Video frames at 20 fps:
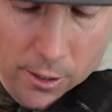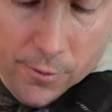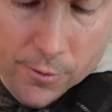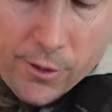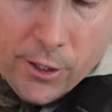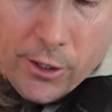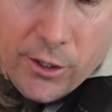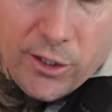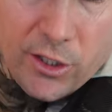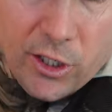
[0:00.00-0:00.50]

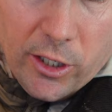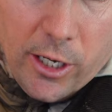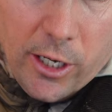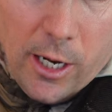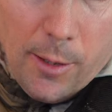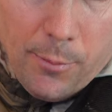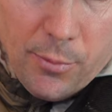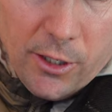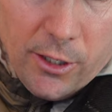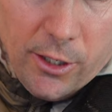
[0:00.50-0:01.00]
there is a
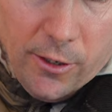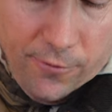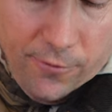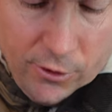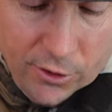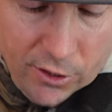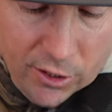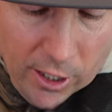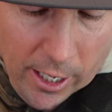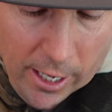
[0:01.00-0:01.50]
couple of
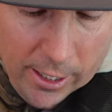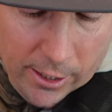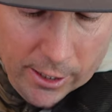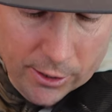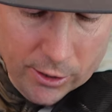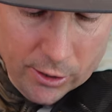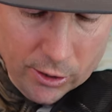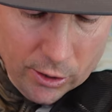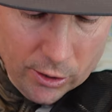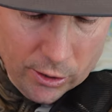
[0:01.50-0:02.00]
different
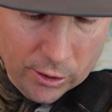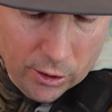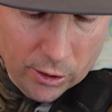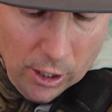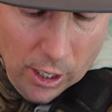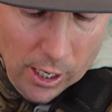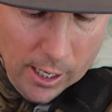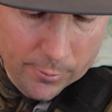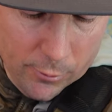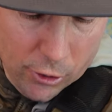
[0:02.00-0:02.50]
settings.
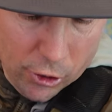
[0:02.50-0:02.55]
So I'm